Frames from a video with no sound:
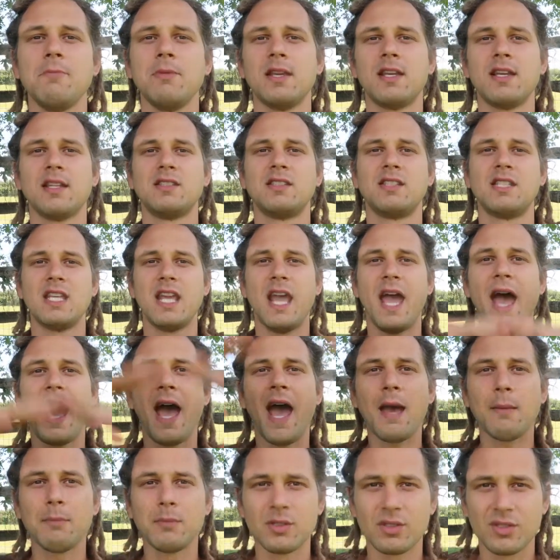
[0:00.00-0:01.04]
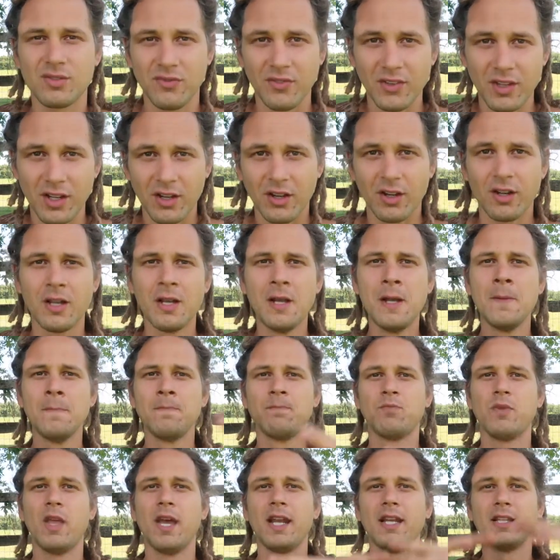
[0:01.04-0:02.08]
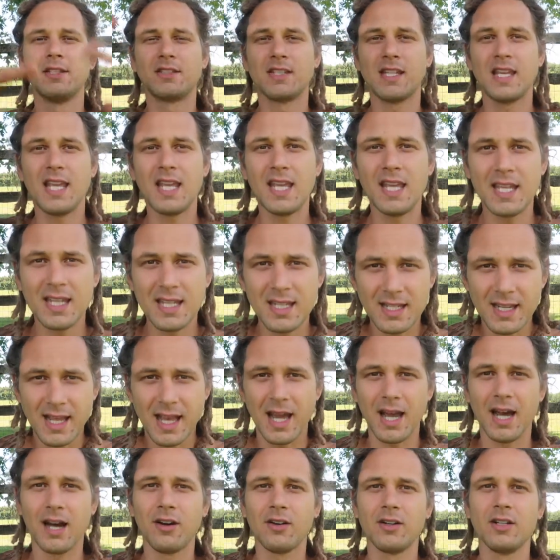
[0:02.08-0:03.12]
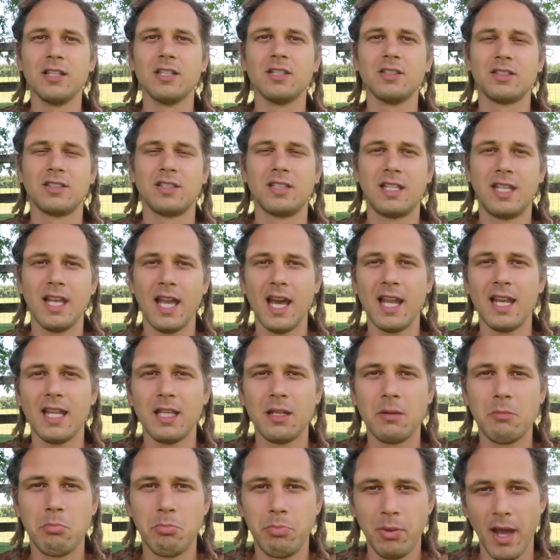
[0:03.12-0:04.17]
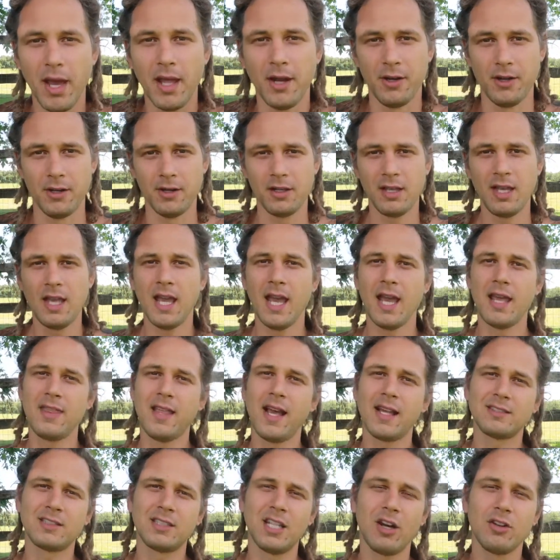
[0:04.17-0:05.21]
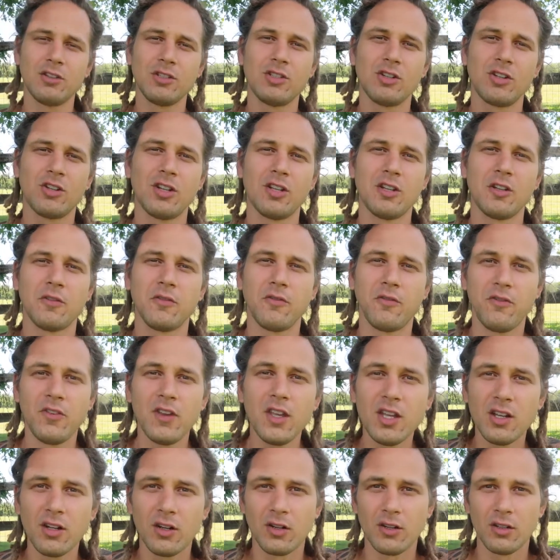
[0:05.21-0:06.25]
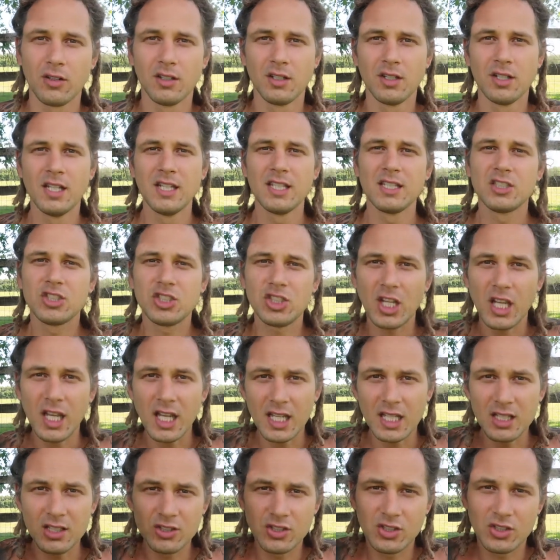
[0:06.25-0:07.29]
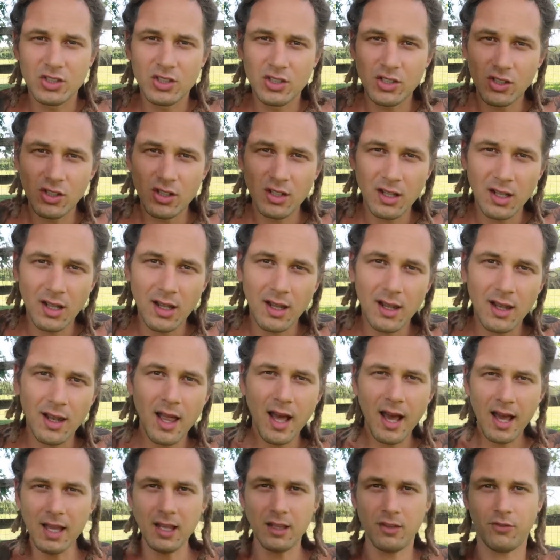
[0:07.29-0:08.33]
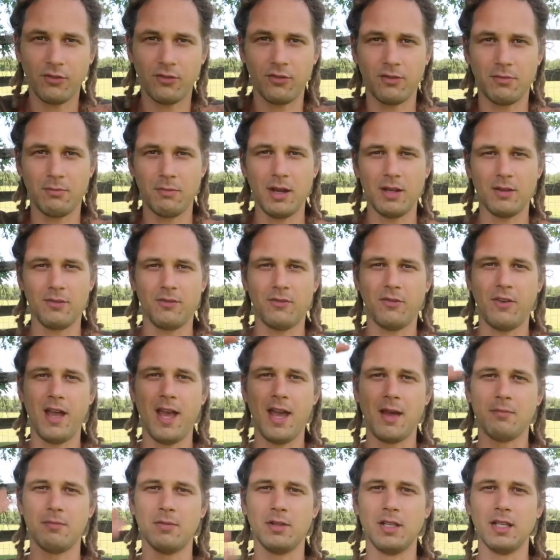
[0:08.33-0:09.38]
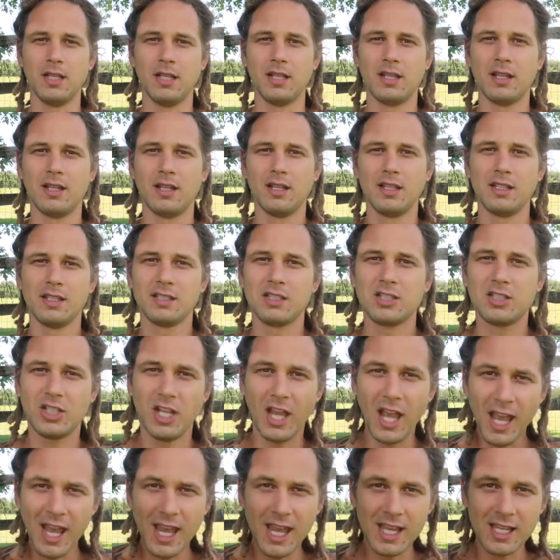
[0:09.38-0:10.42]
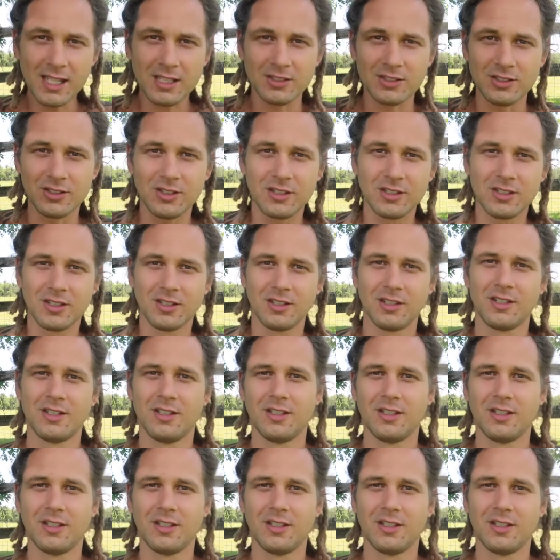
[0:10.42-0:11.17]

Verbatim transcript: because the atmosphere that it's in now is getting better. And that's how you're gonna feel. Change your life, my family. Change.